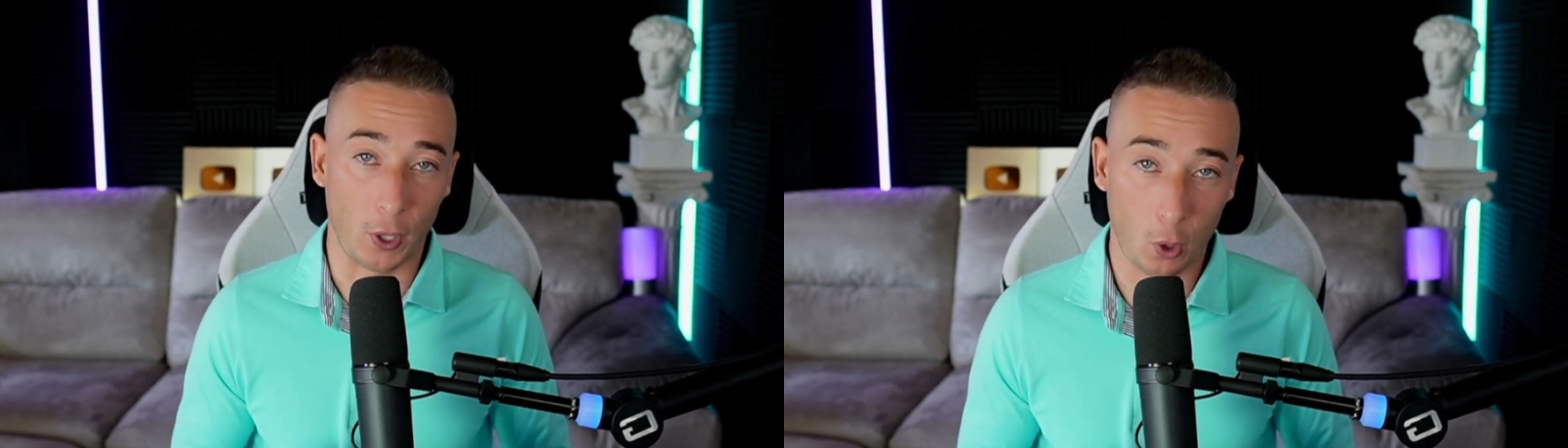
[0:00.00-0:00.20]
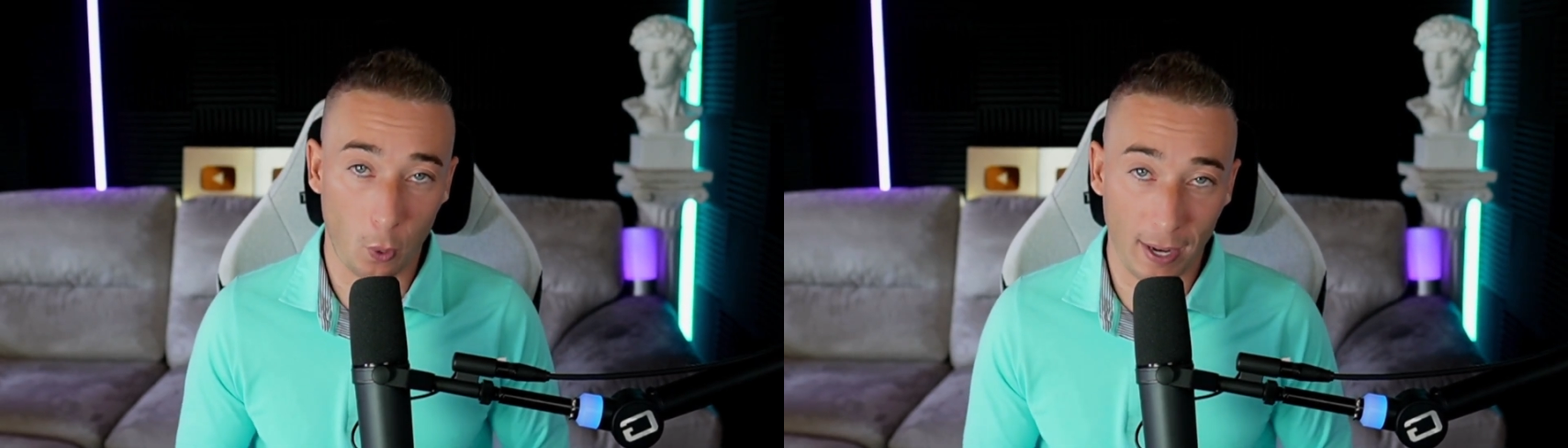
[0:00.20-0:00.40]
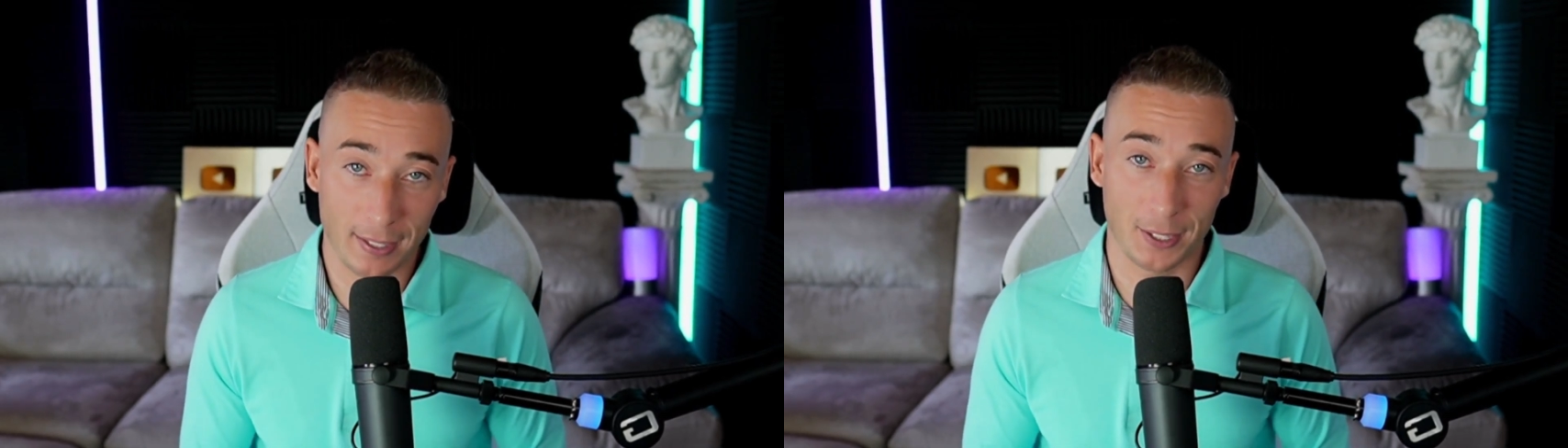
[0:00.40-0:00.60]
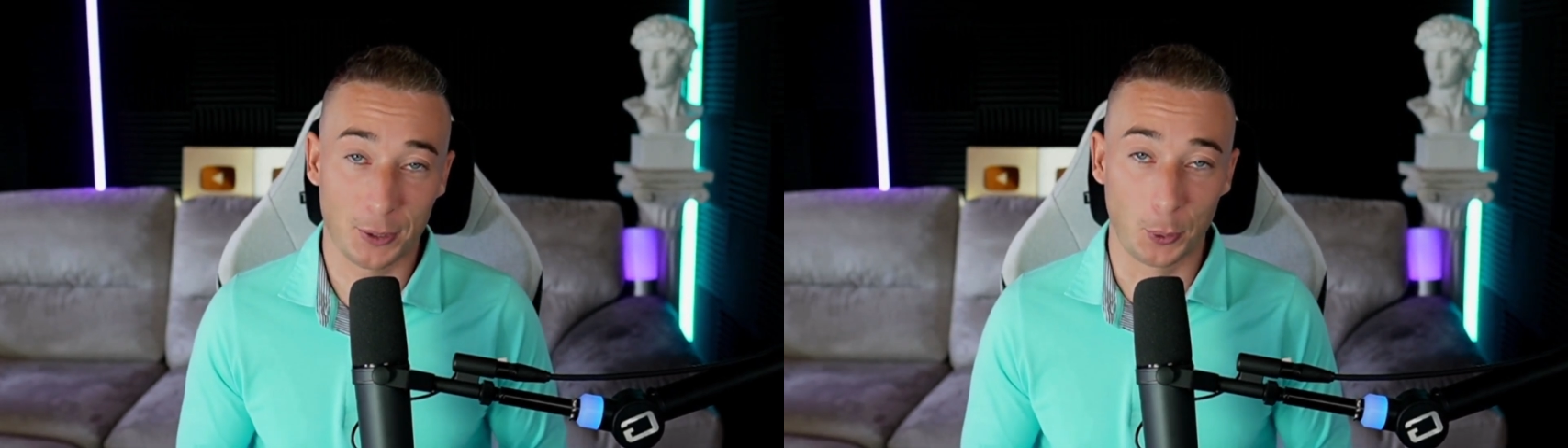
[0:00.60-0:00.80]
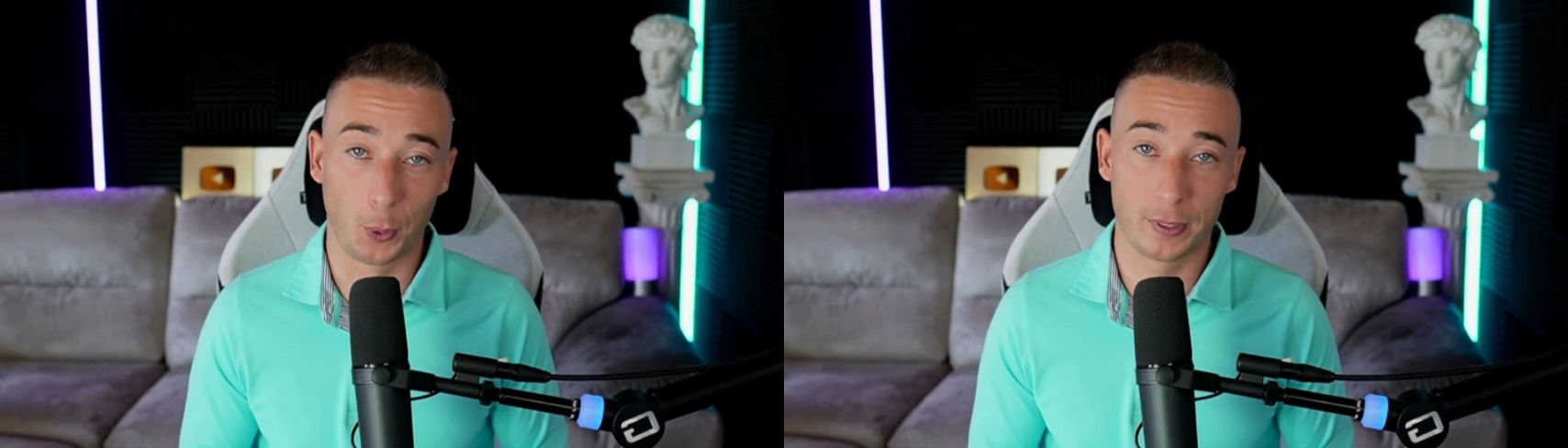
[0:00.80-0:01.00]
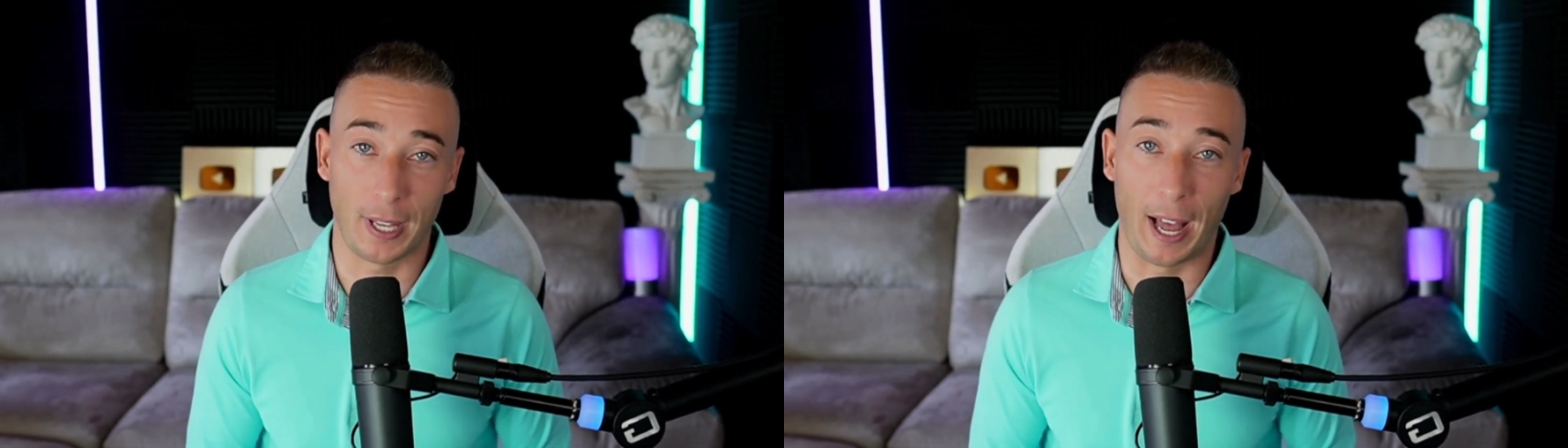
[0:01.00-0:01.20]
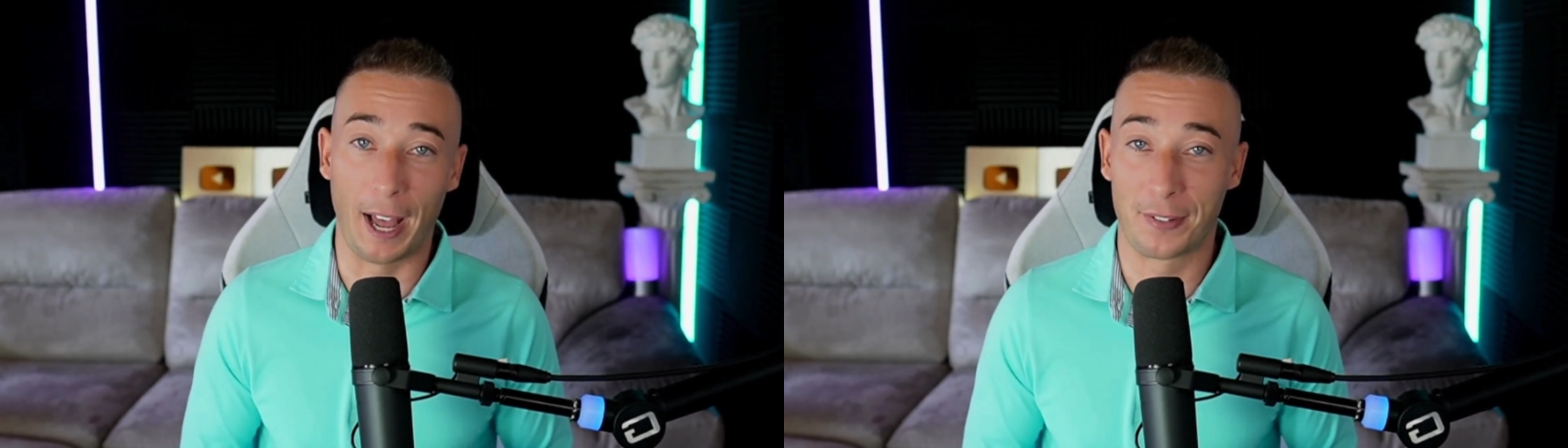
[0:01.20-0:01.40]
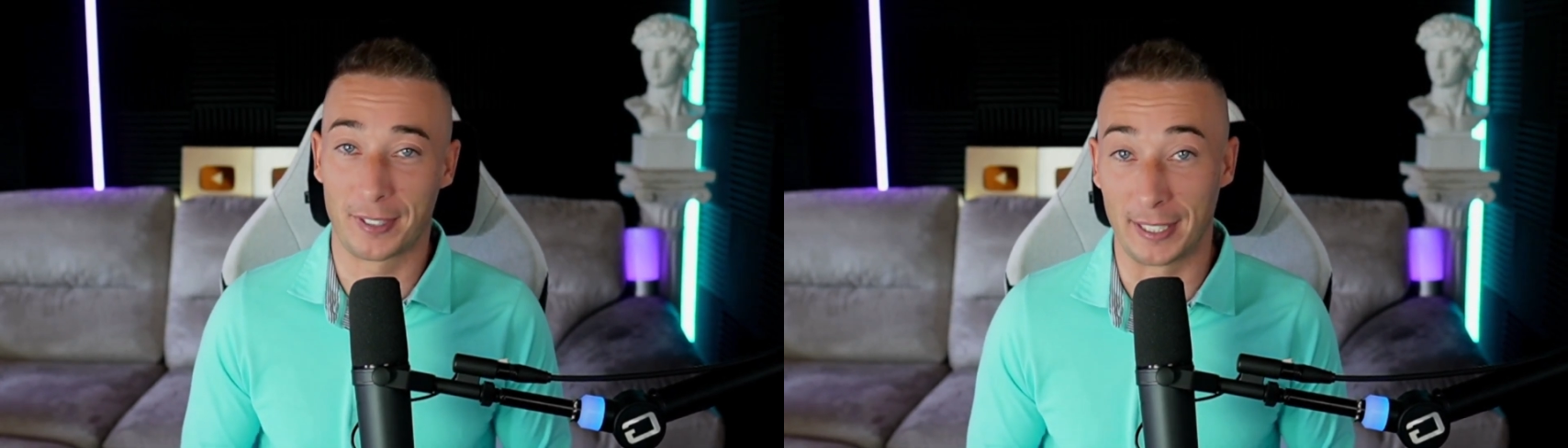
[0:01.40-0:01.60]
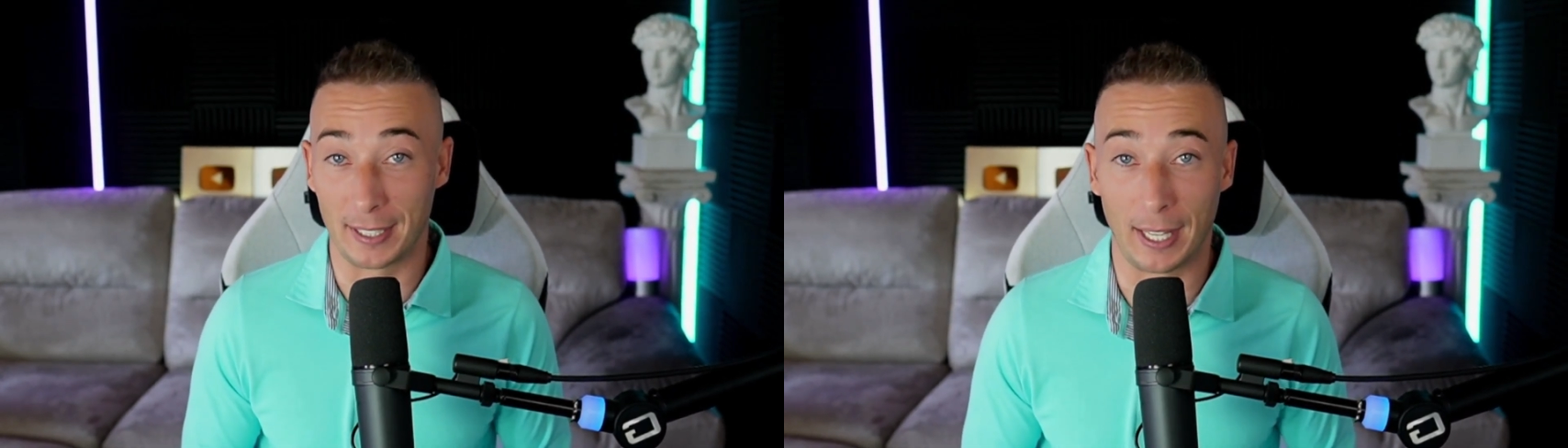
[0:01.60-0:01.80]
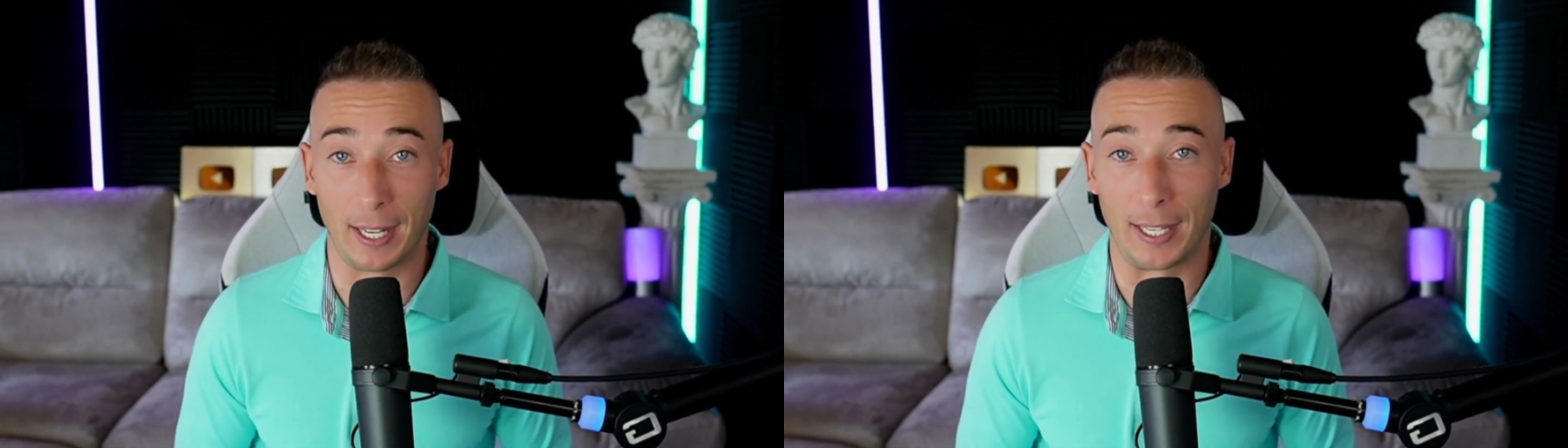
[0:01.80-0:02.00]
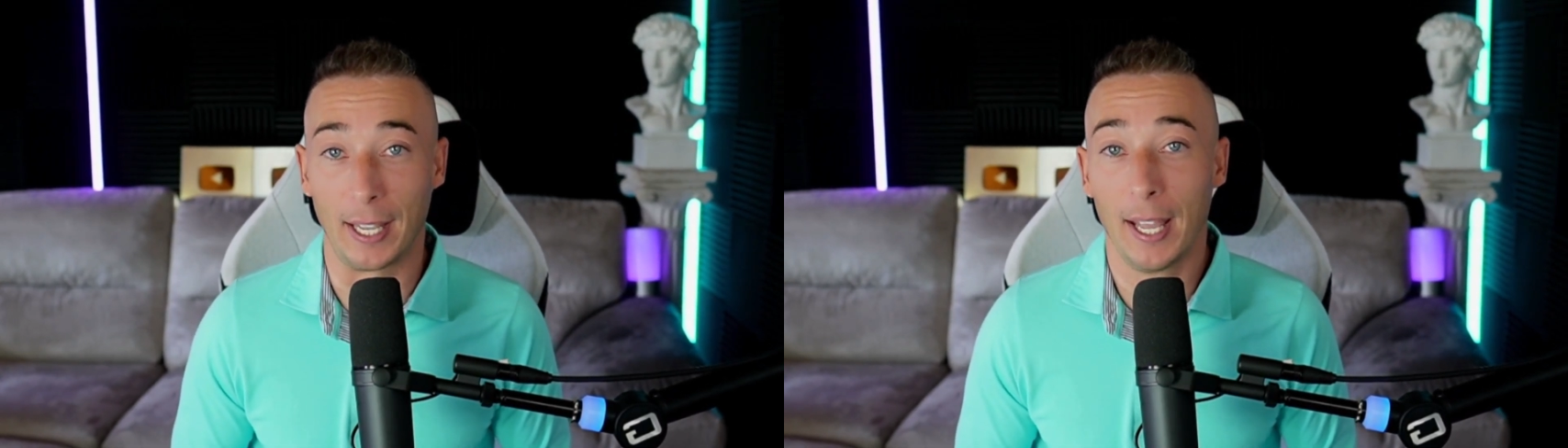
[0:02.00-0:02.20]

craziest tools I've seen lately,